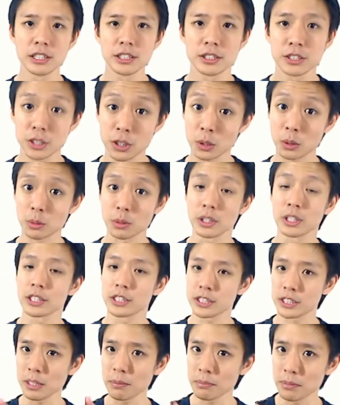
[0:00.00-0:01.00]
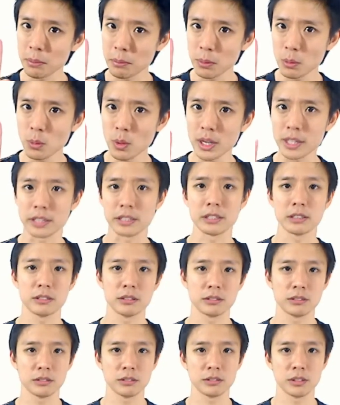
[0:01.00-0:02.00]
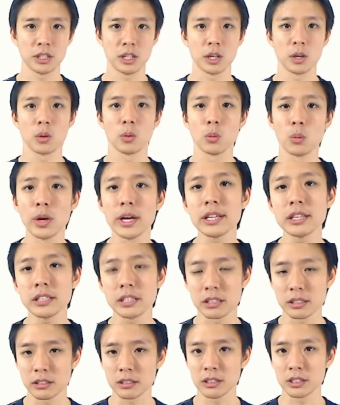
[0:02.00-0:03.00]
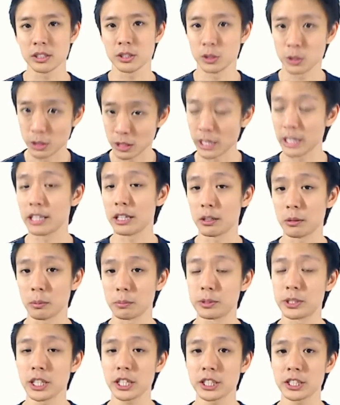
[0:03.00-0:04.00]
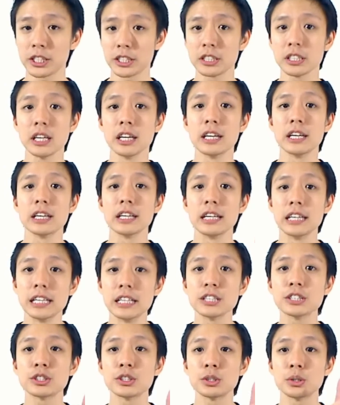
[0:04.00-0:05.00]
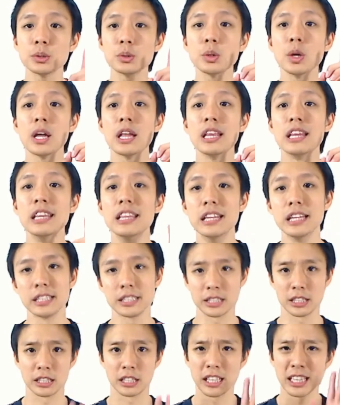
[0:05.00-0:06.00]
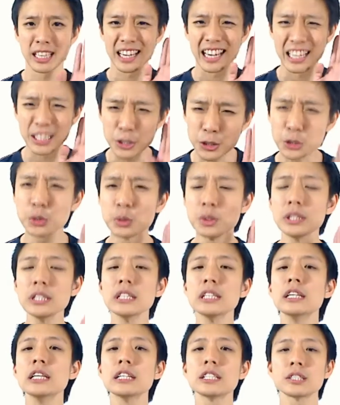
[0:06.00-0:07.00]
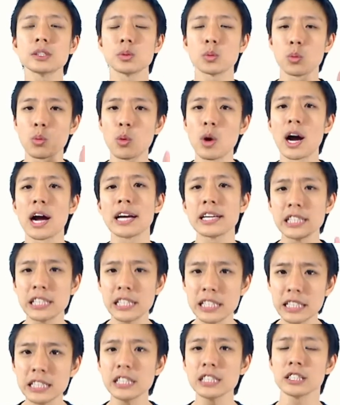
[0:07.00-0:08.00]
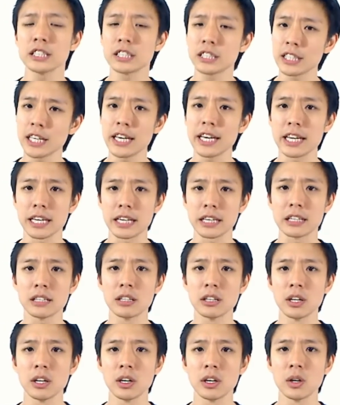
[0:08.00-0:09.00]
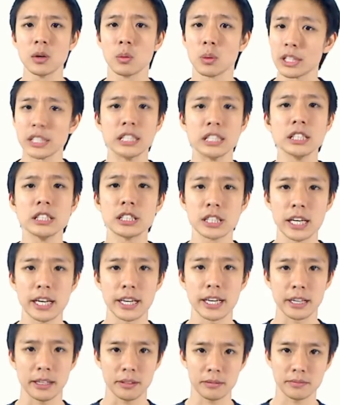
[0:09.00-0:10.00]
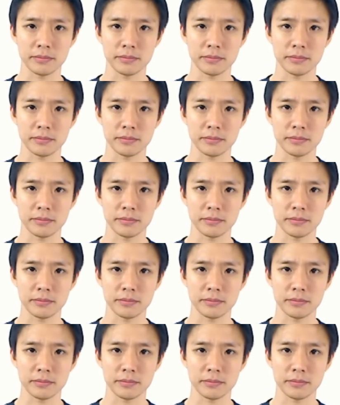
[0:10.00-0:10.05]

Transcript: So, step number one, when you get an objection, is to listen and truly listen why he is saying what he's saying.